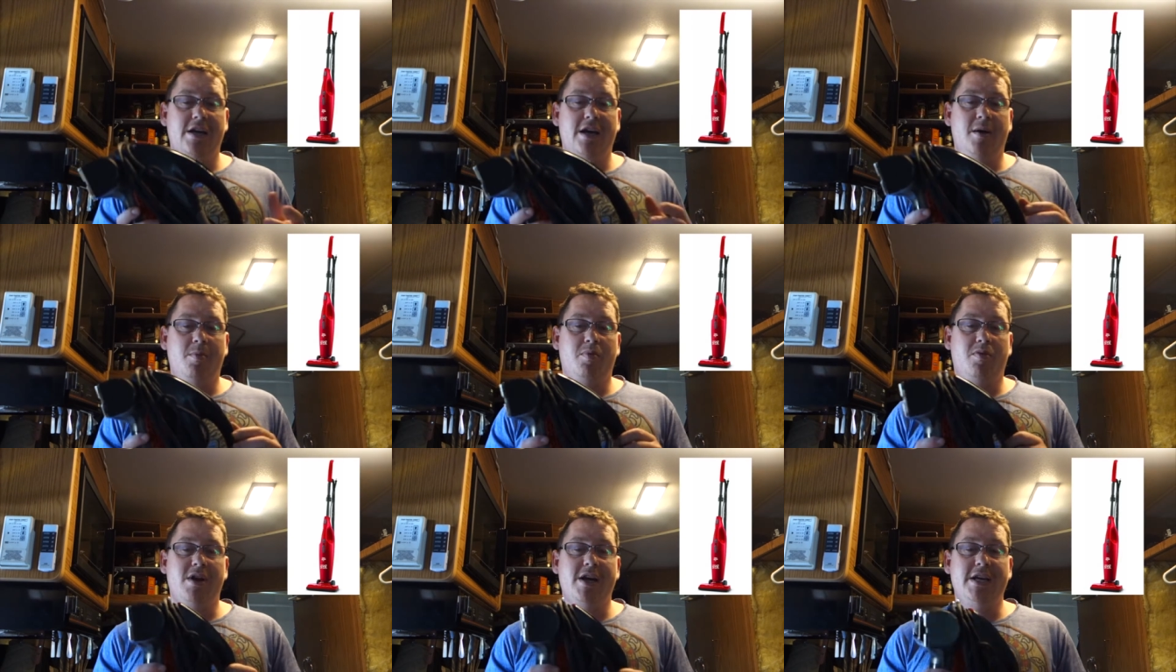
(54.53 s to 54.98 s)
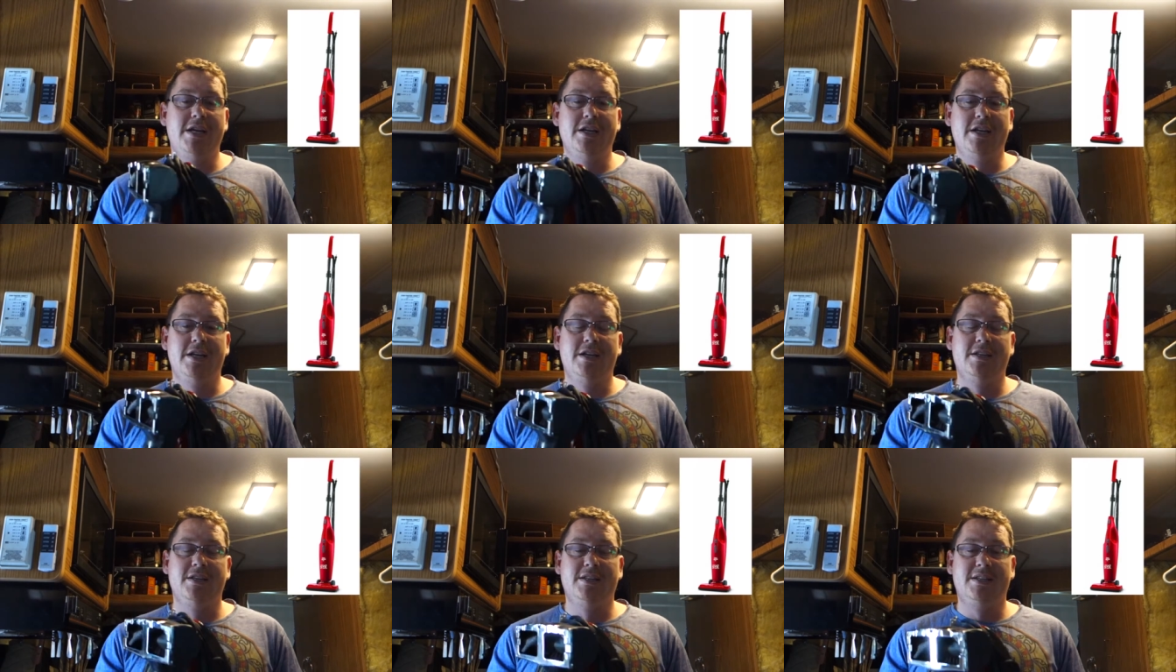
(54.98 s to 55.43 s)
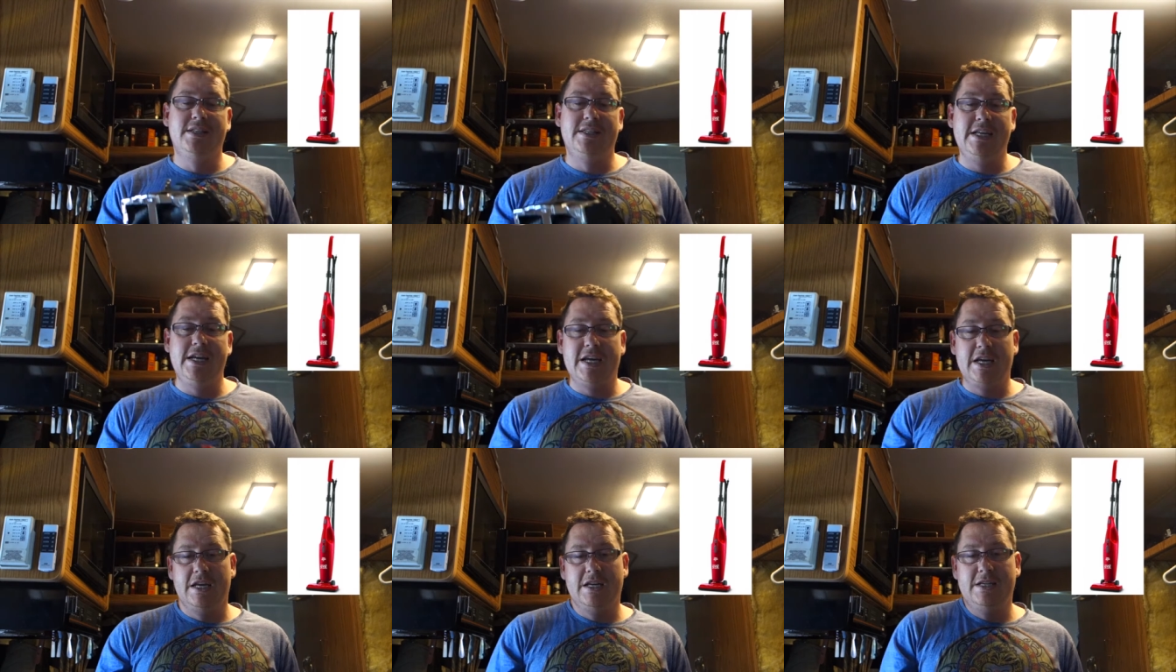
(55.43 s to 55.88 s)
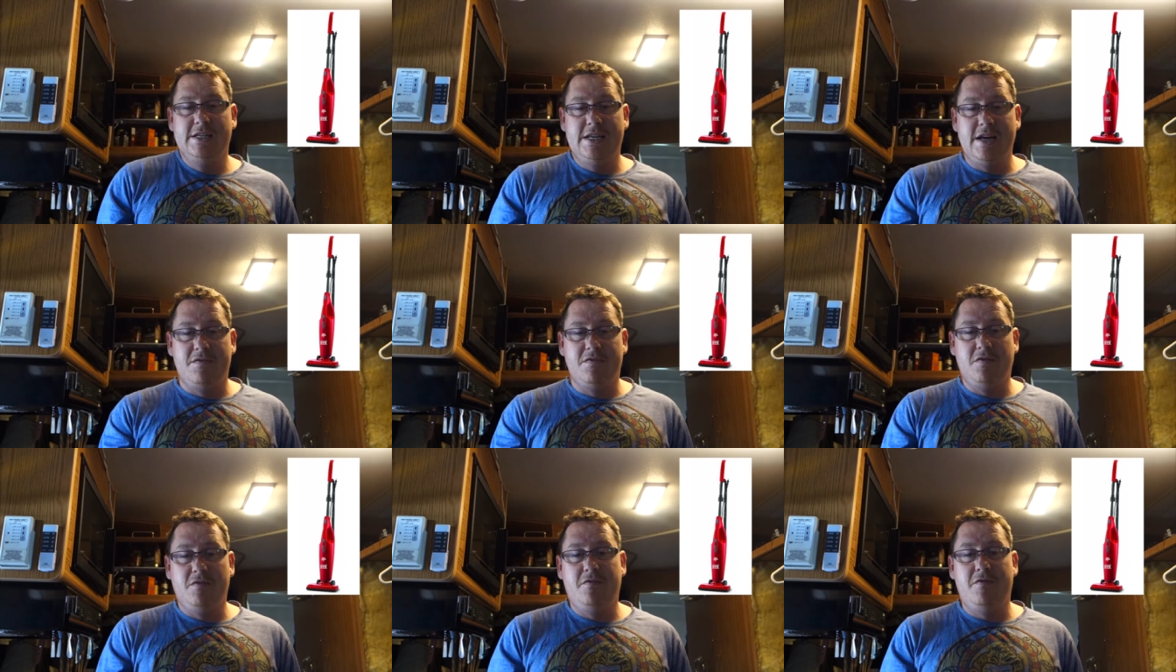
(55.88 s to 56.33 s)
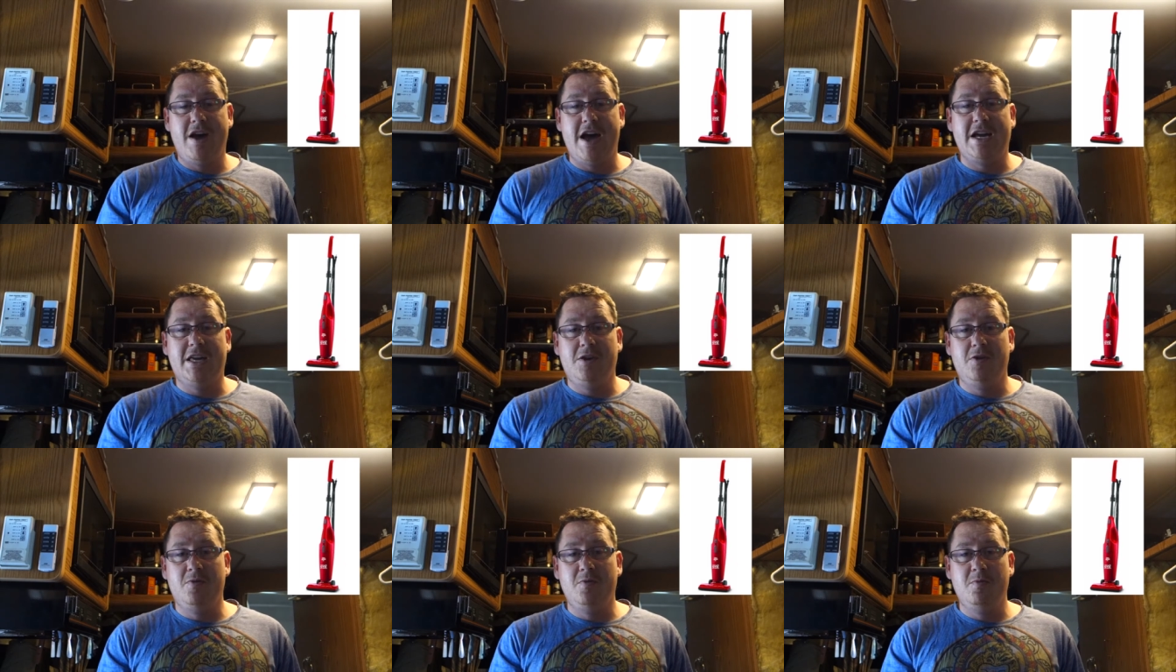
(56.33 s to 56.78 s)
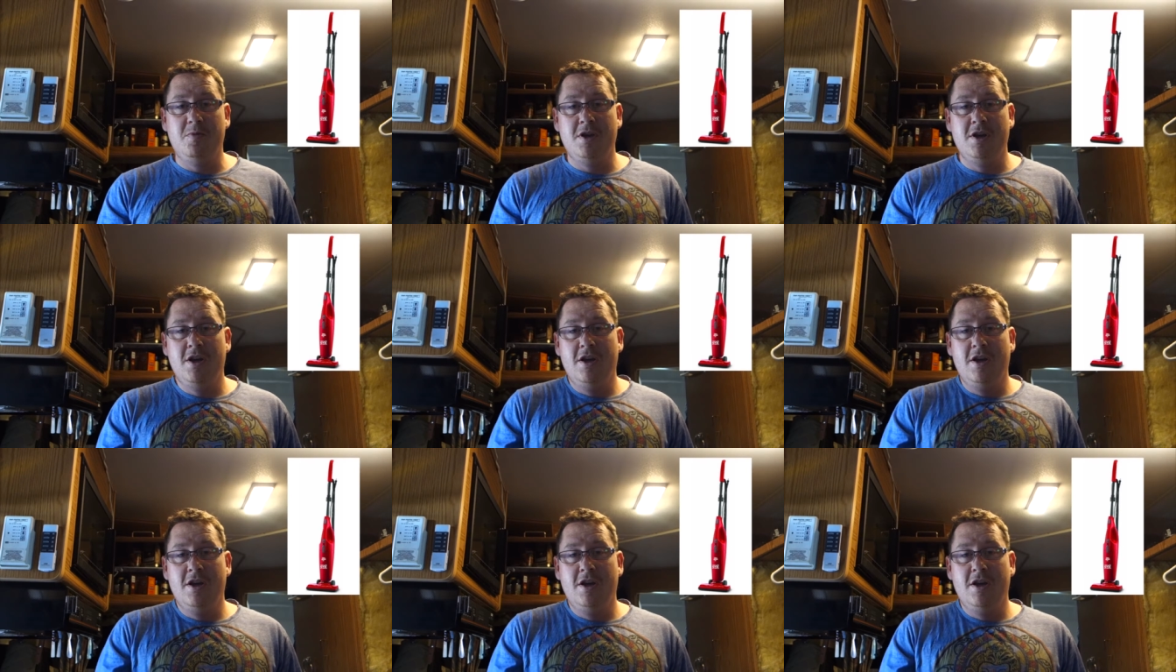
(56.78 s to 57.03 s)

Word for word: upright stick devil vacuum.